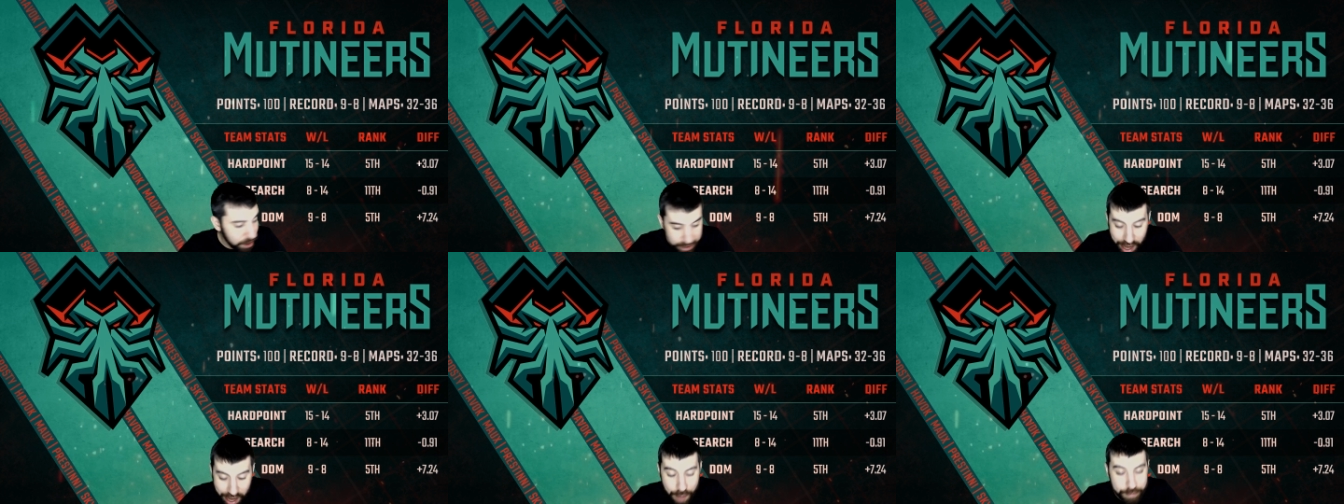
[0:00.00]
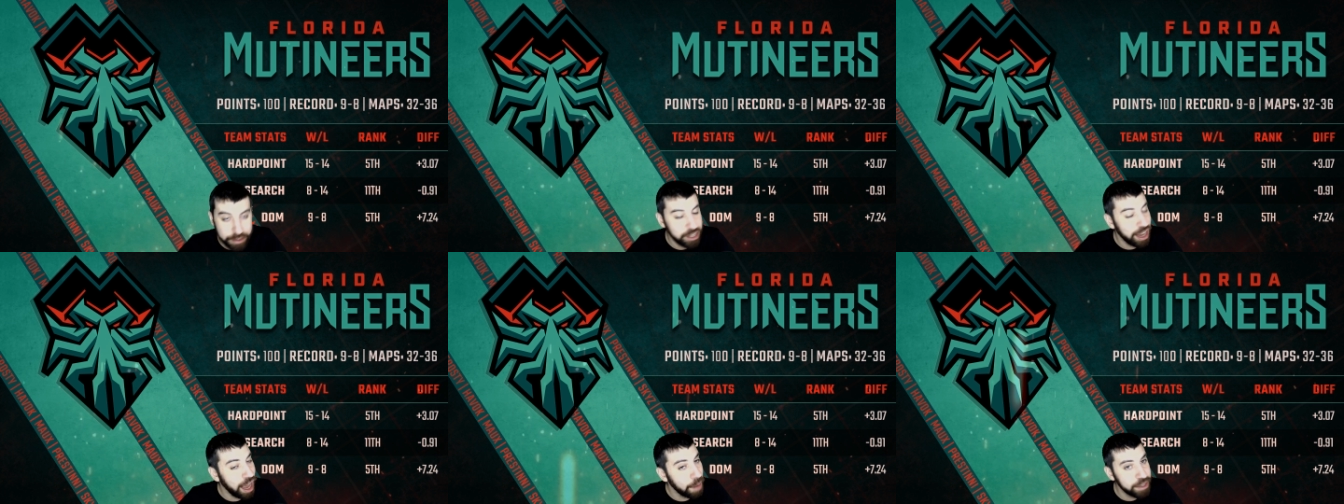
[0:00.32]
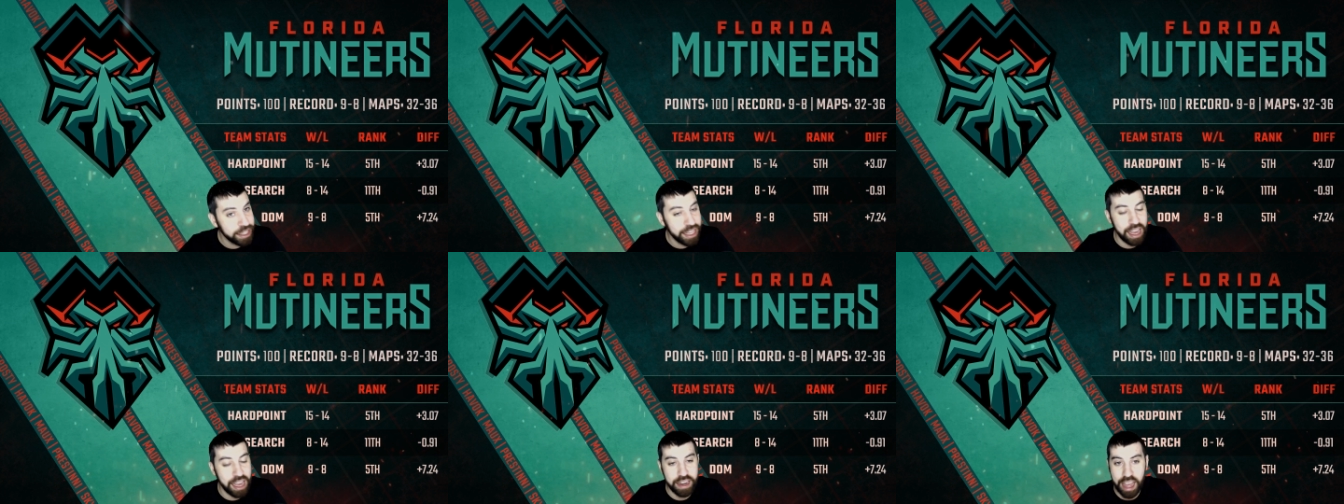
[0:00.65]
it time and time
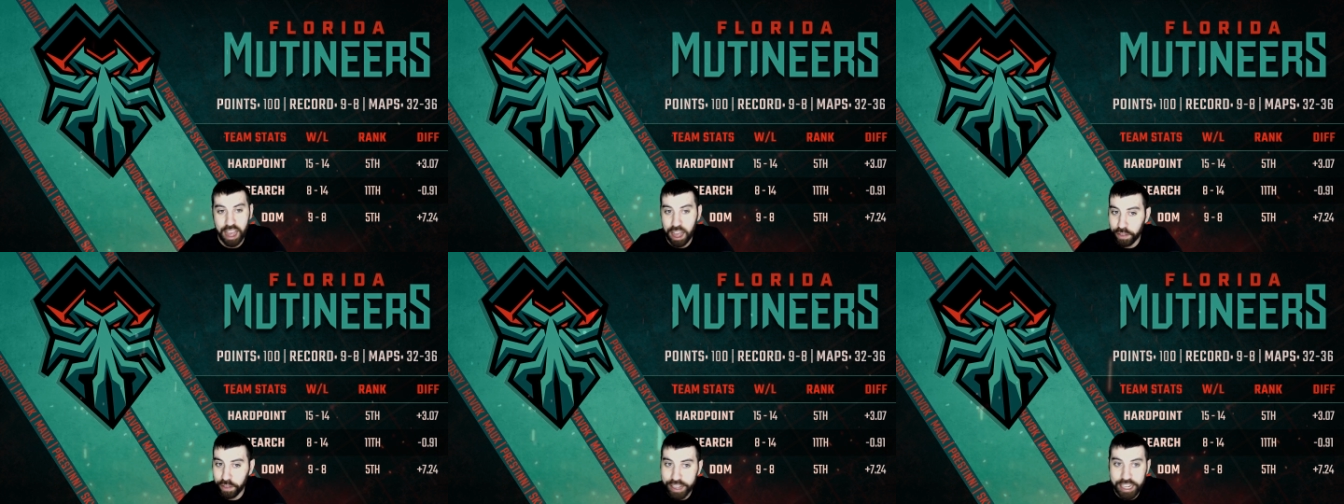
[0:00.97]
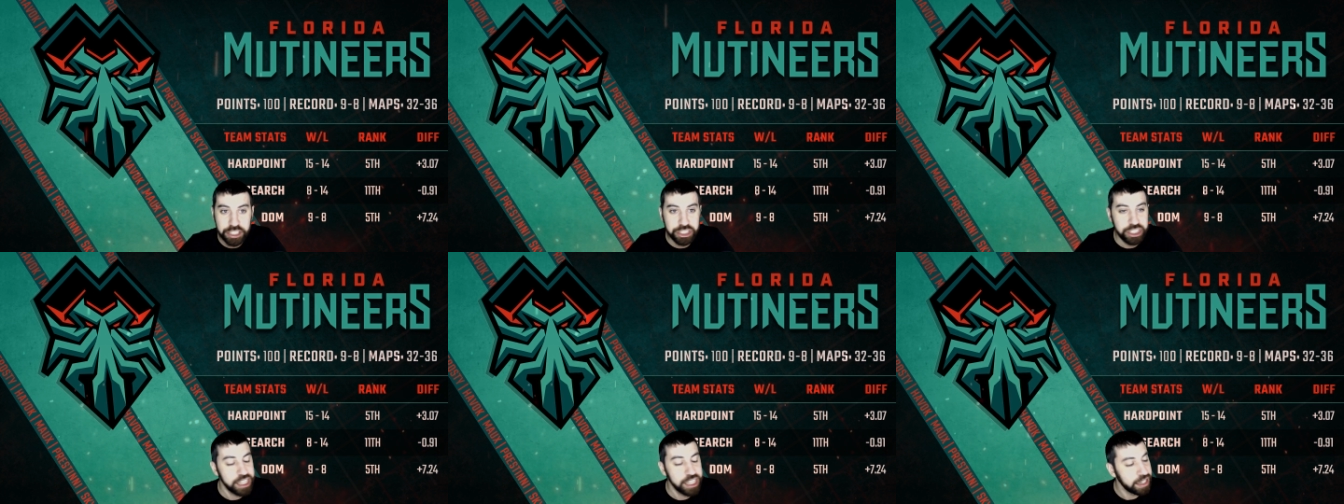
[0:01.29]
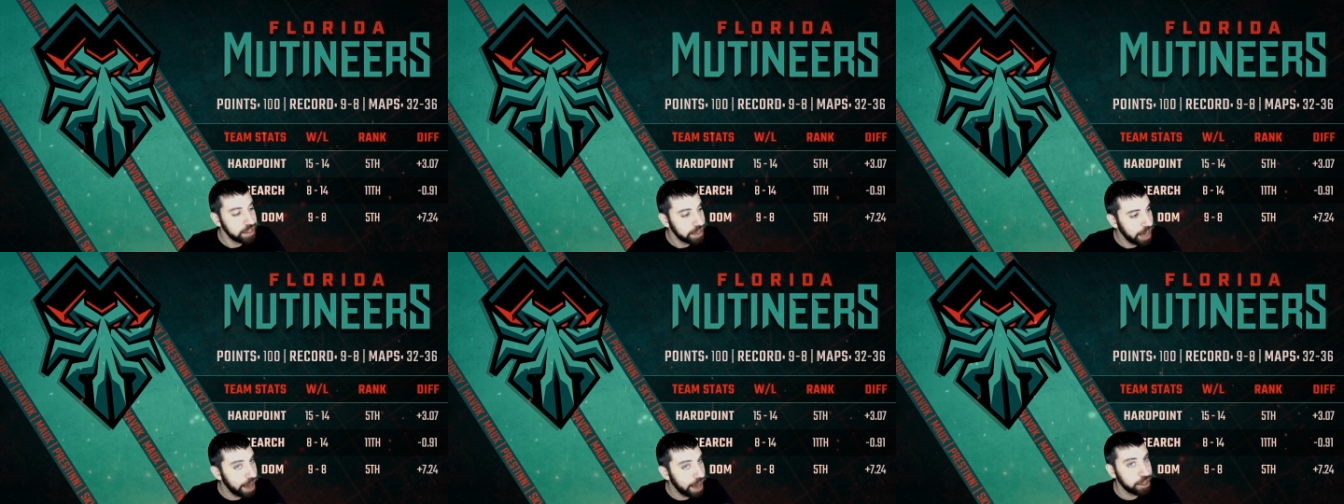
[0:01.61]
again.
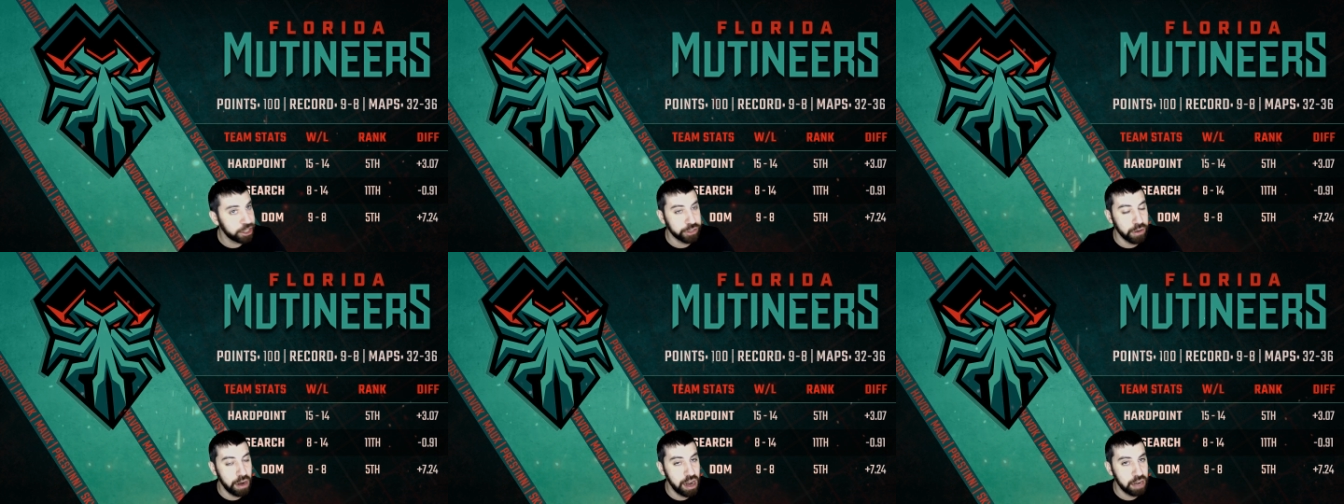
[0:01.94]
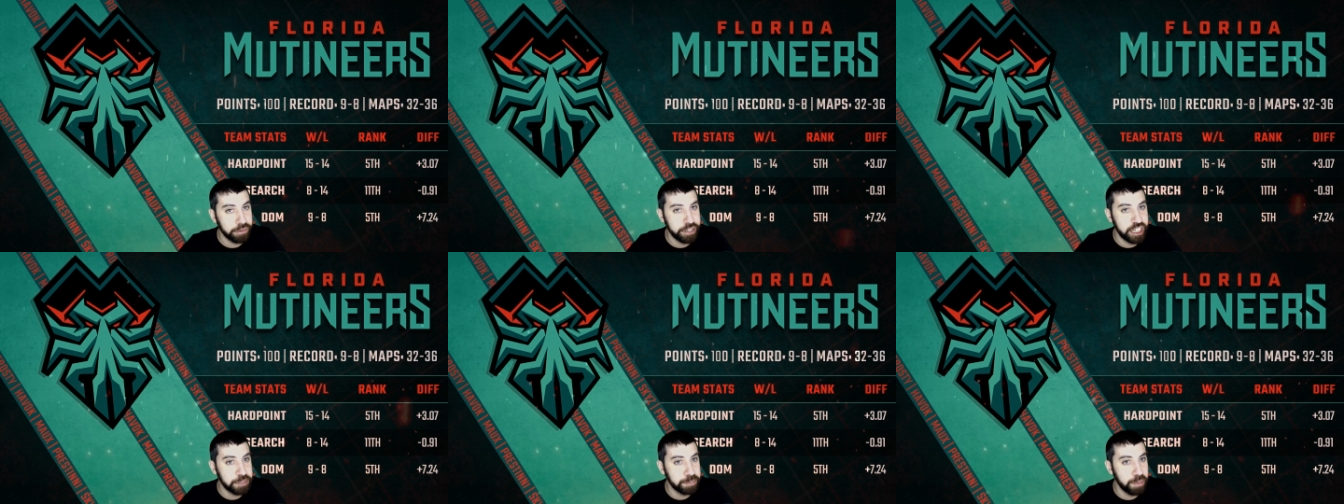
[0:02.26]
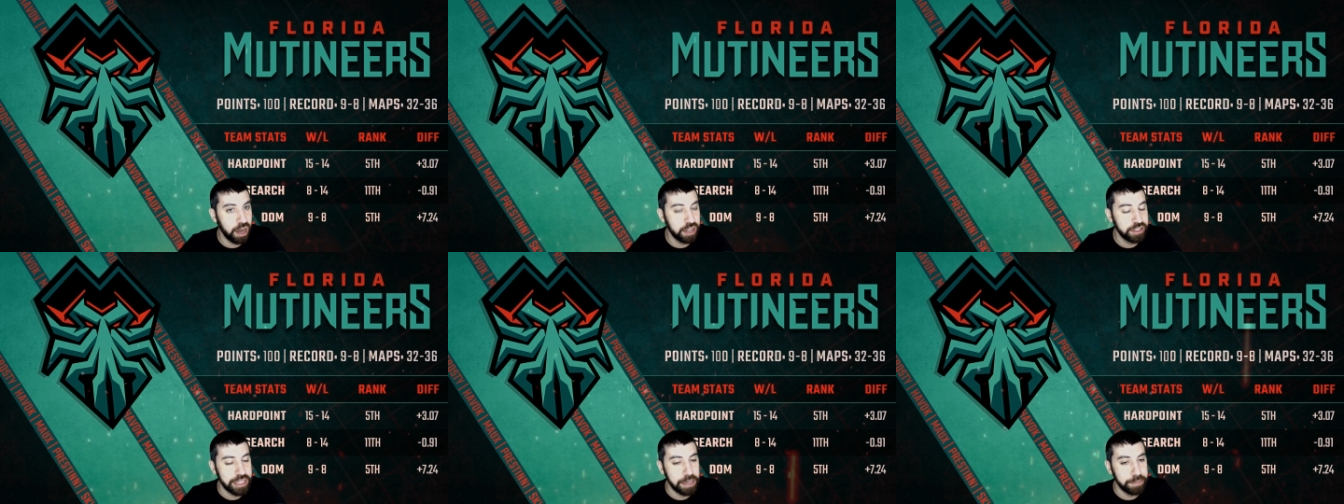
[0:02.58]
LAG, not a strong
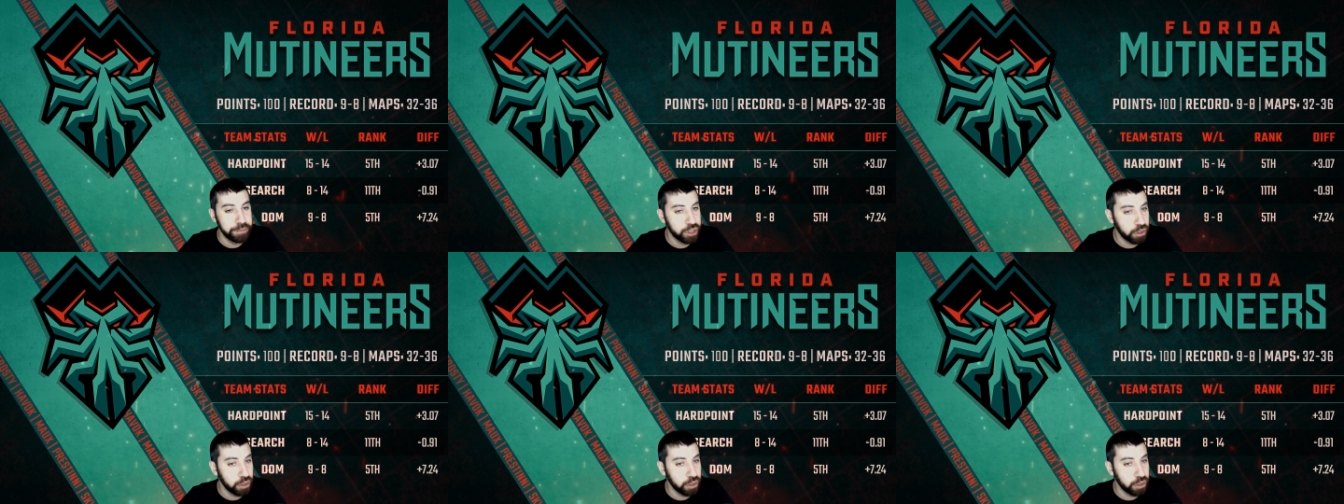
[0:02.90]
respawn team.